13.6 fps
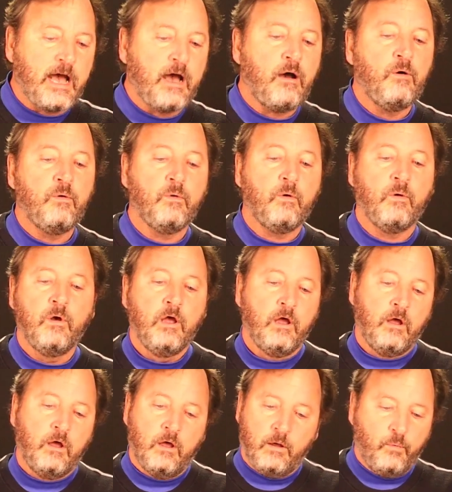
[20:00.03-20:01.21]
how
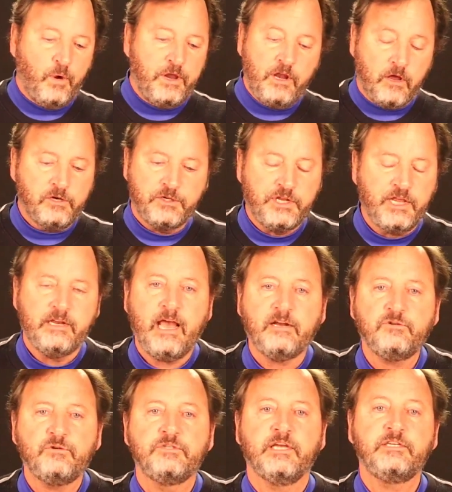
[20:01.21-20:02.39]
we understand
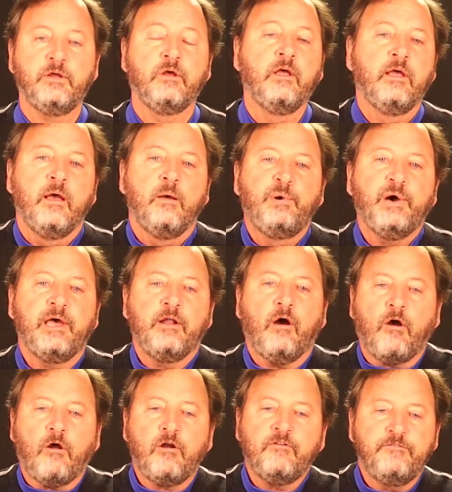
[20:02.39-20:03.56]
natural selection. But
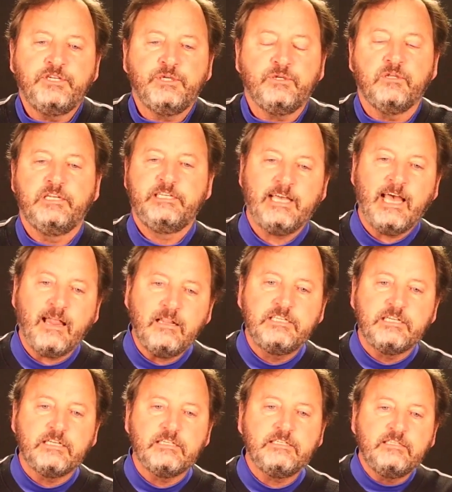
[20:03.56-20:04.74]
artificial
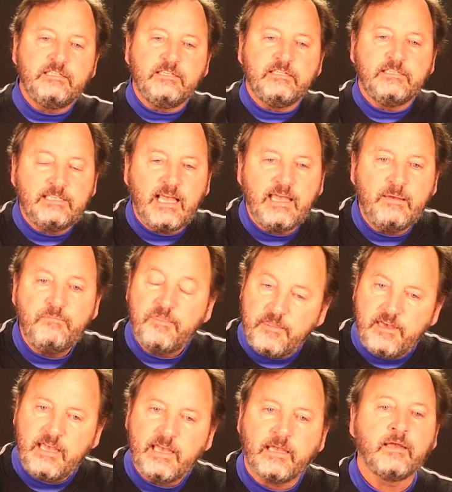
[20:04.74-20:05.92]
intelligence is the same
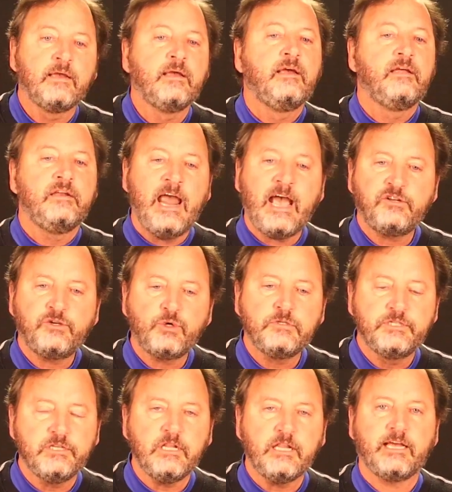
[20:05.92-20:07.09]
thing. Natural
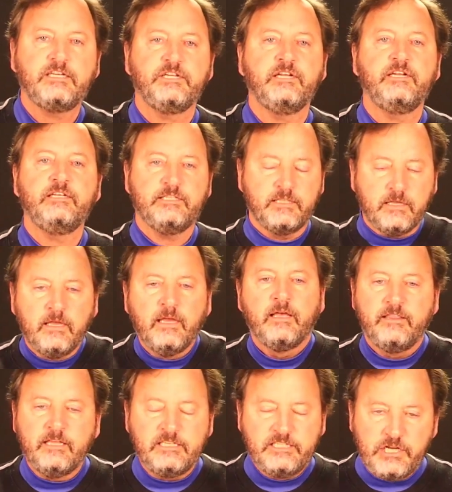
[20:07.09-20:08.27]
selection is
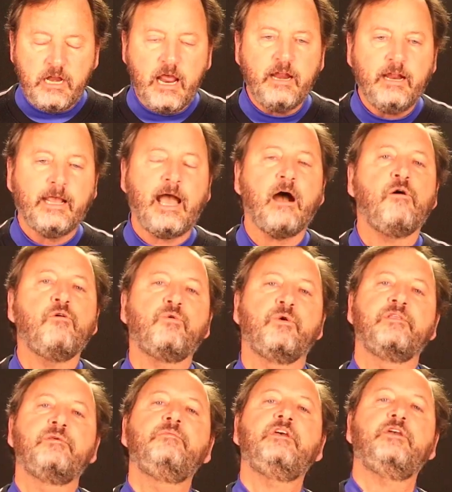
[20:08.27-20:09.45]
the genetic
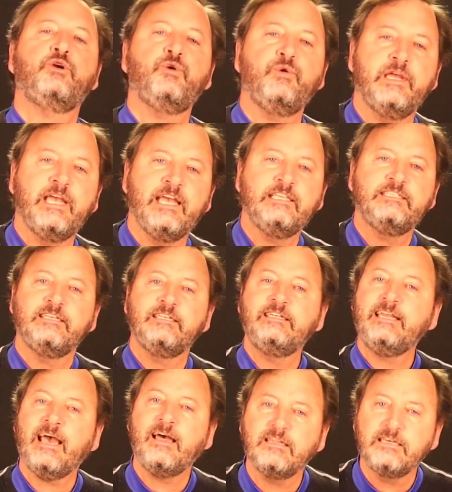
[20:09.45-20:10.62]
algorithm that creates
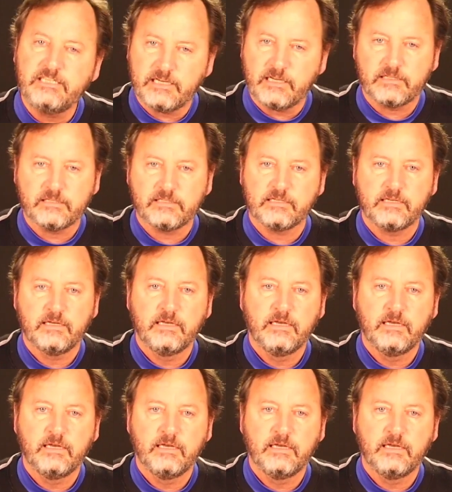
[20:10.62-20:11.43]
intelligence.